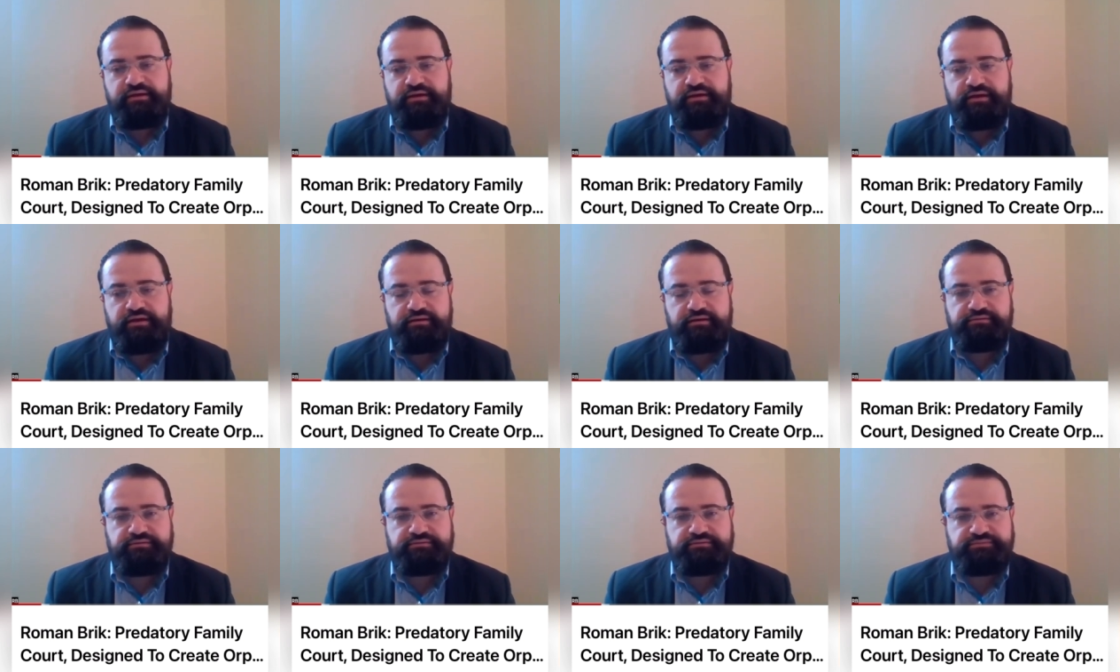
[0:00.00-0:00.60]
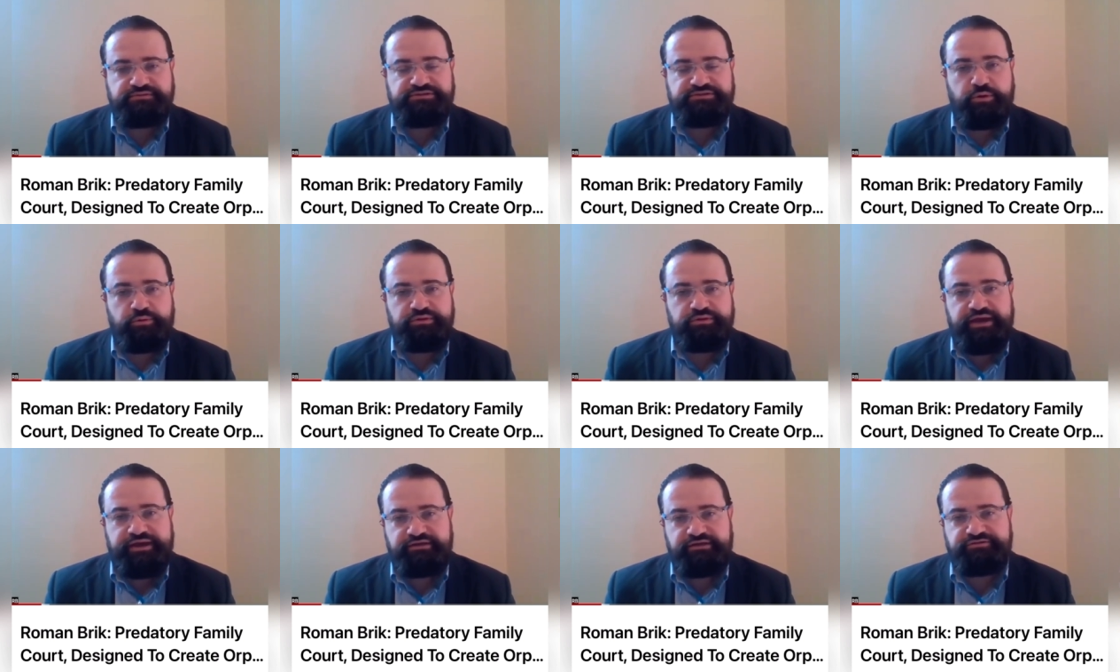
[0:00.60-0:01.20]
uh,
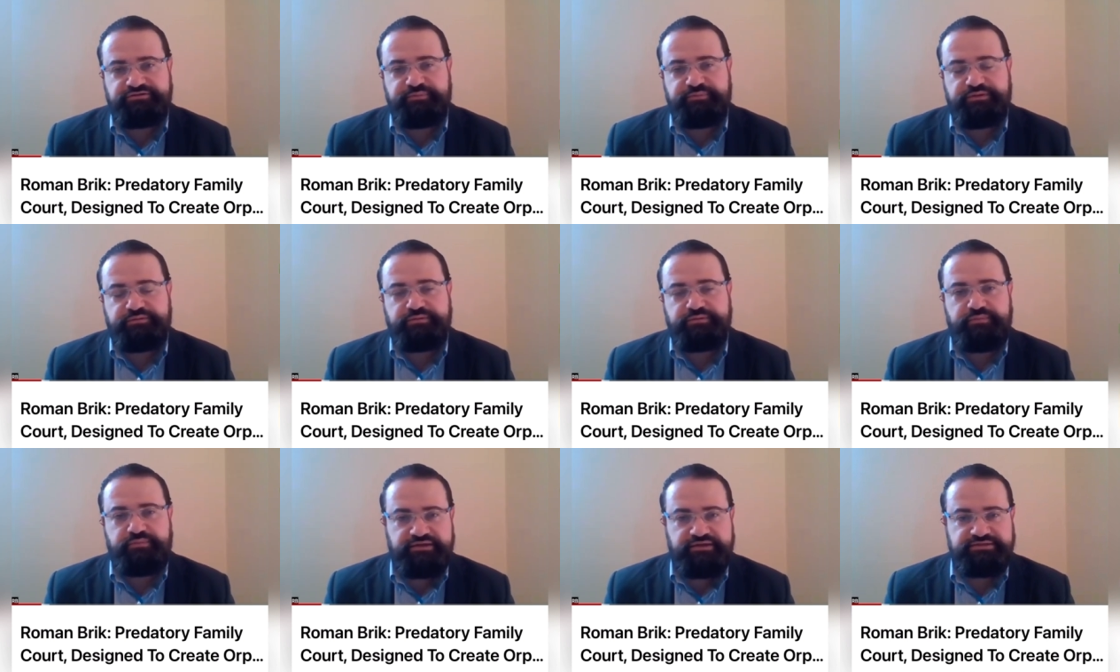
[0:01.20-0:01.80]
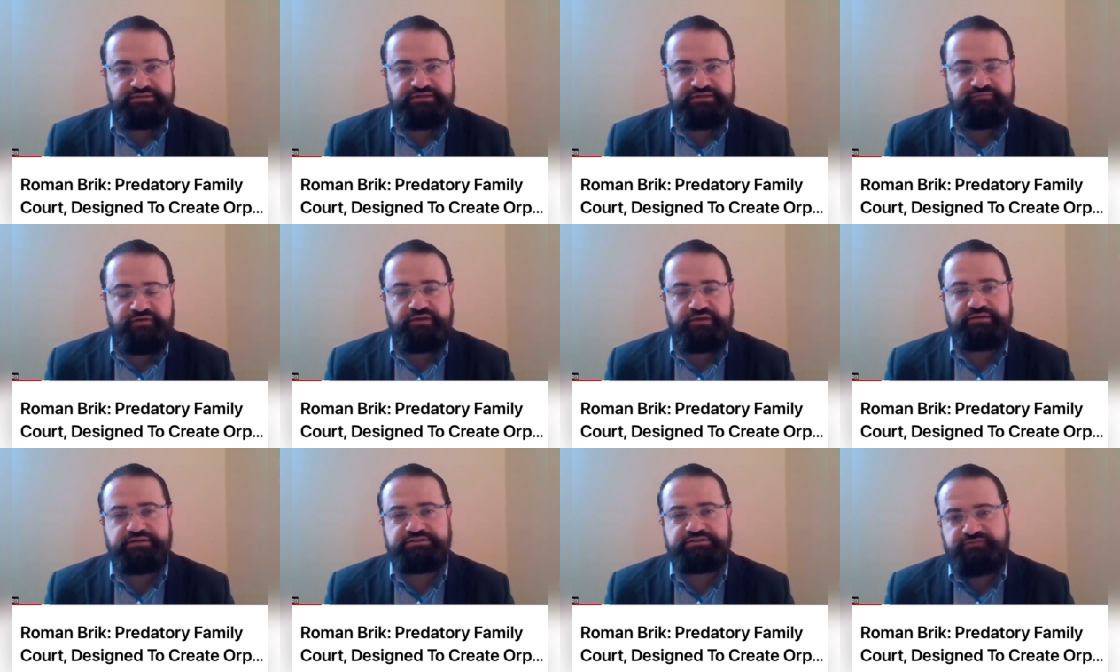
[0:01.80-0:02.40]
sowing hatred between mothers and
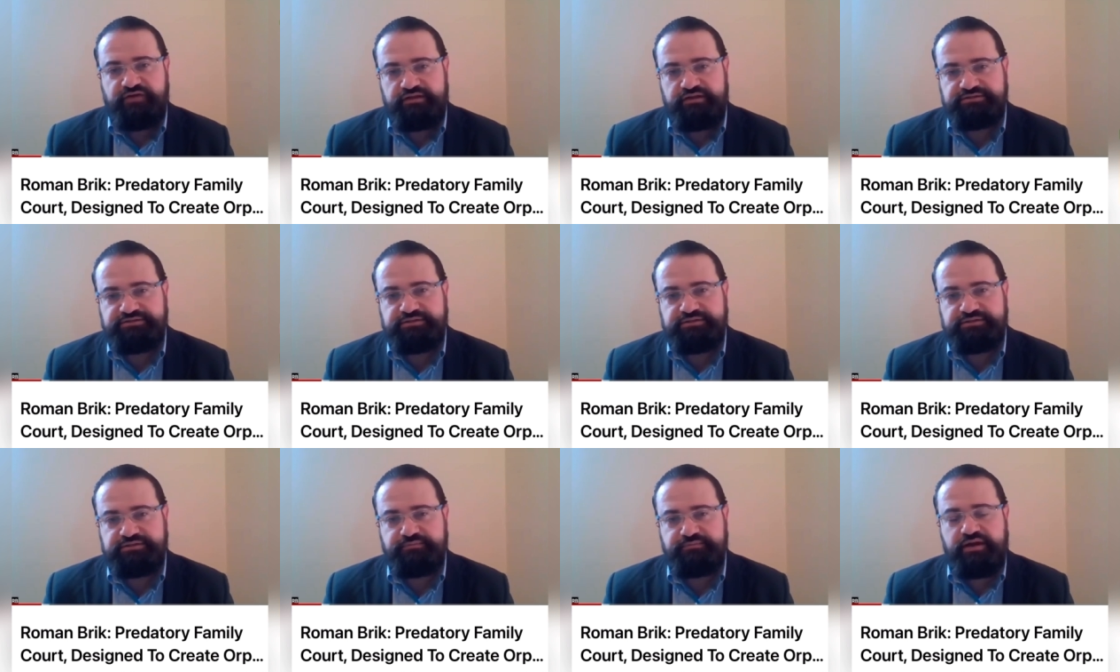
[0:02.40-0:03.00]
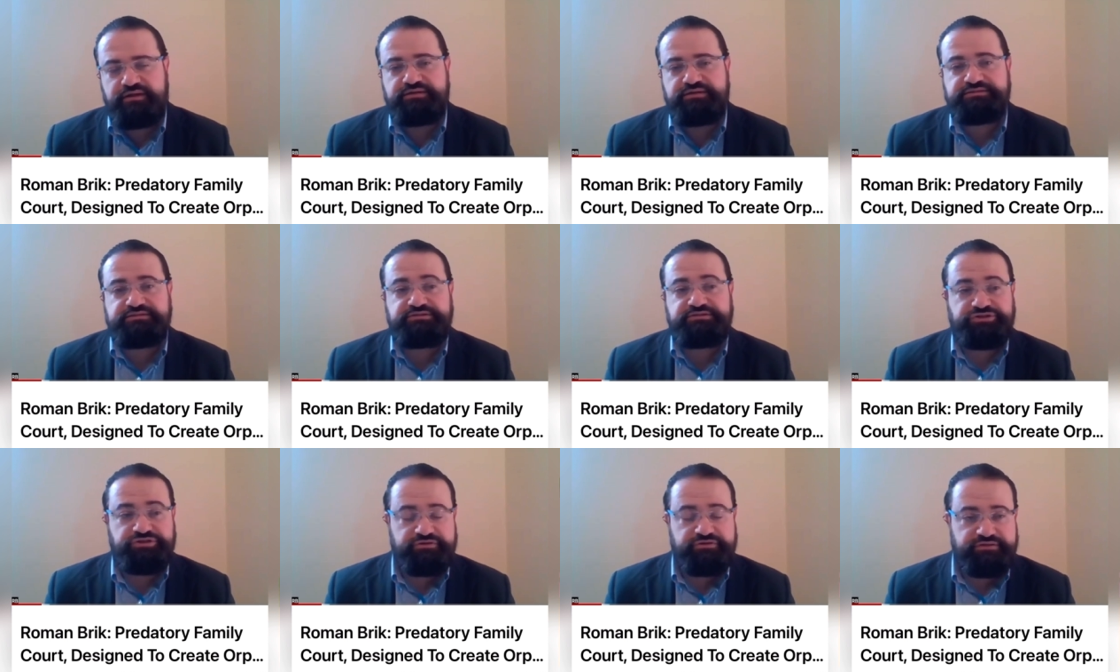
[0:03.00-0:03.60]
fathers, fathers and
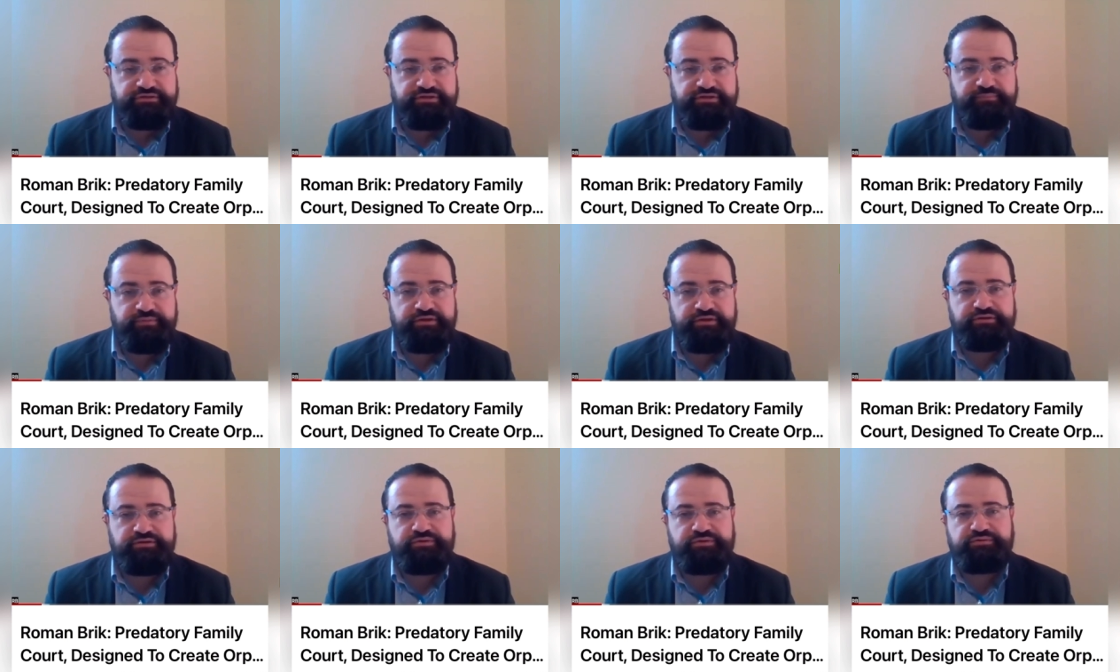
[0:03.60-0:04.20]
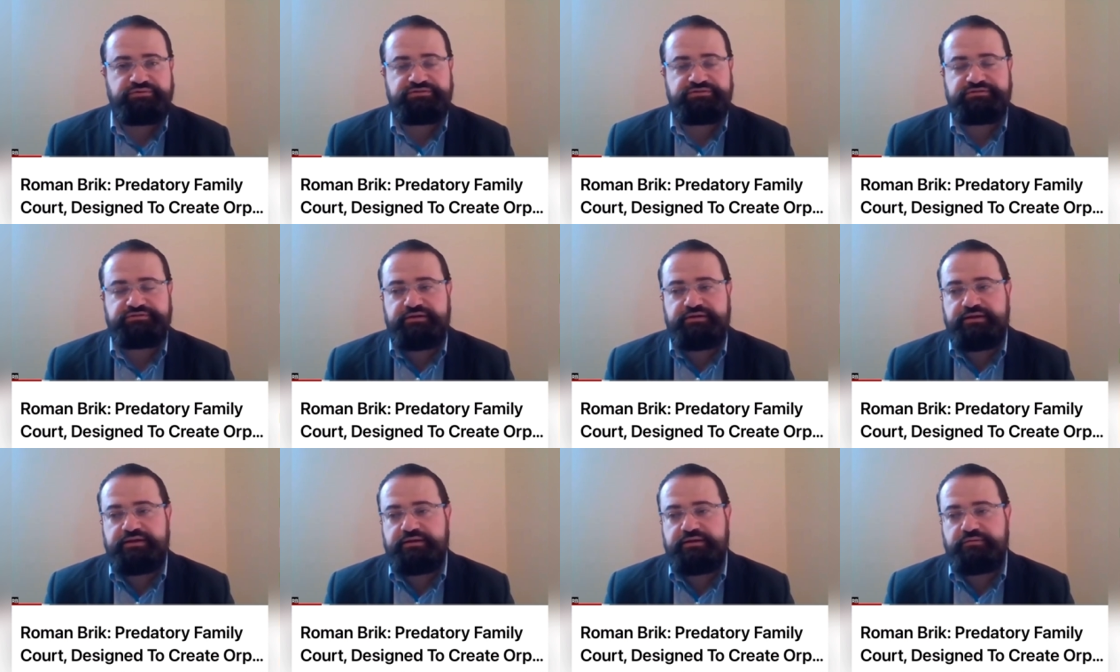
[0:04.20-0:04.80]
mothers. Children are being used.
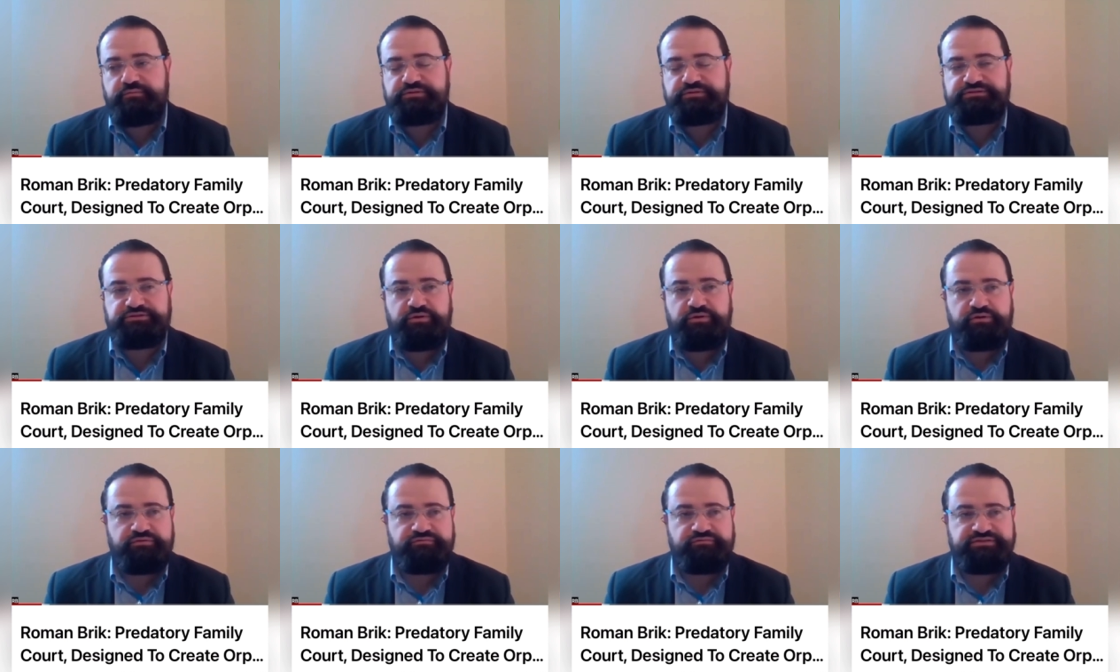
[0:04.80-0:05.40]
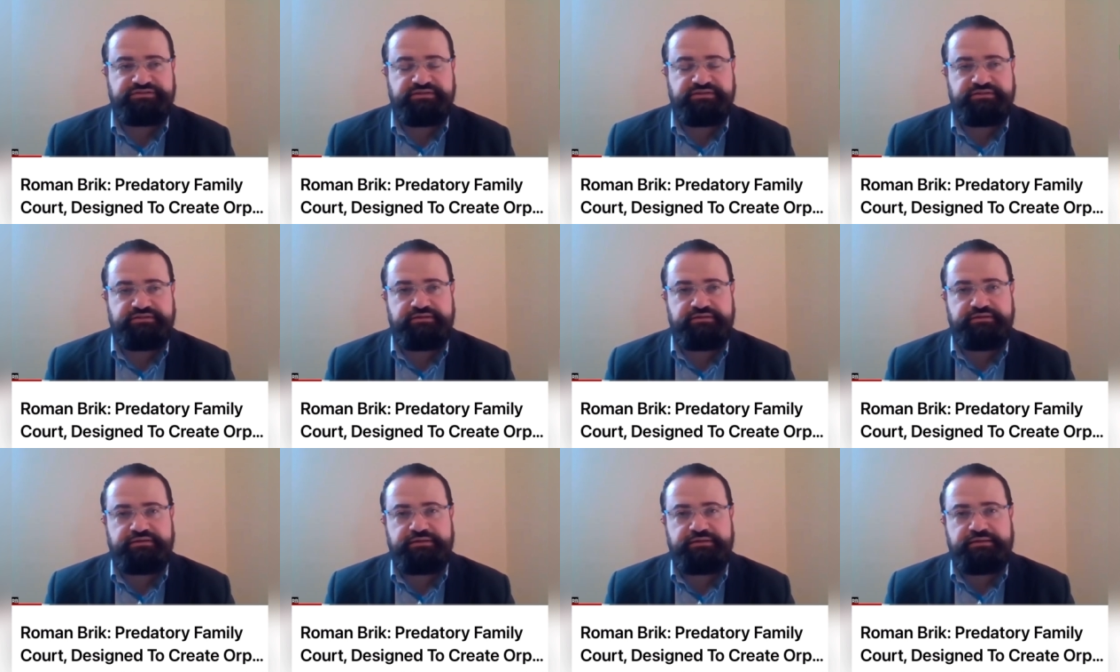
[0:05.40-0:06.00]
Uh, we saw
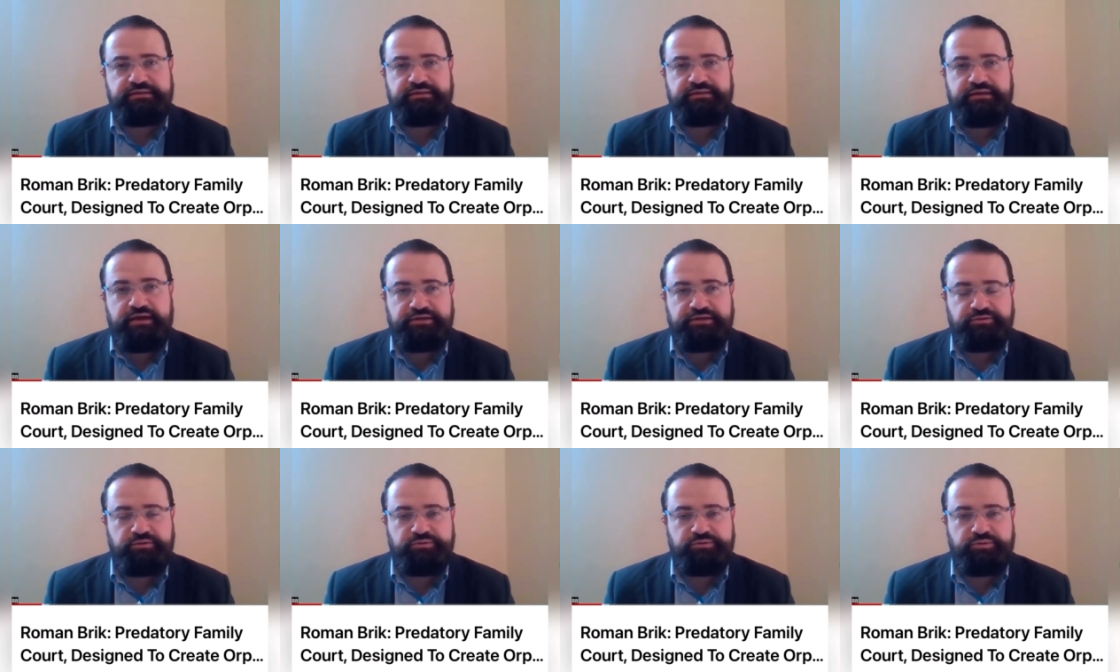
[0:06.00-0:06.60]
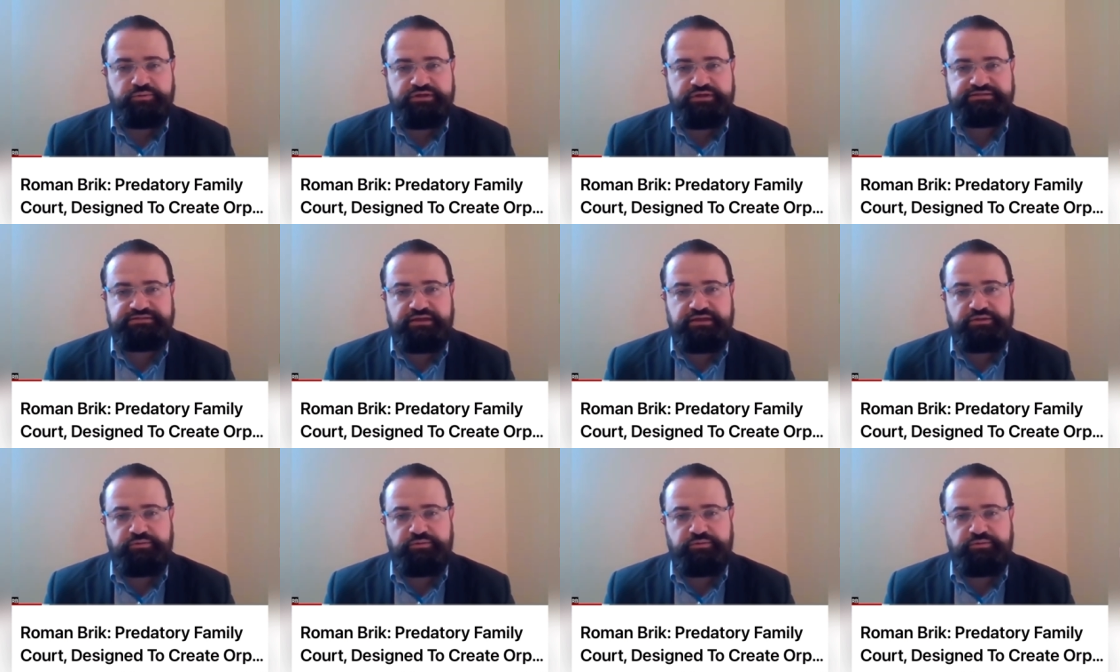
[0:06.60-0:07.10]
recently, I don't know to what extent